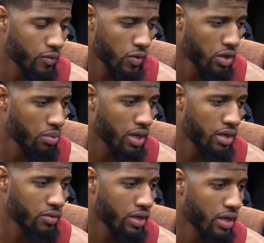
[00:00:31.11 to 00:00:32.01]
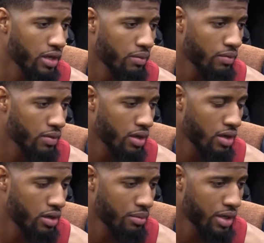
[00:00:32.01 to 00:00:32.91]
Really proud of Rakeem
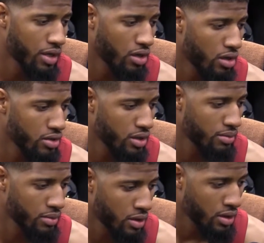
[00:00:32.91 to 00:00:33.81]
being called up.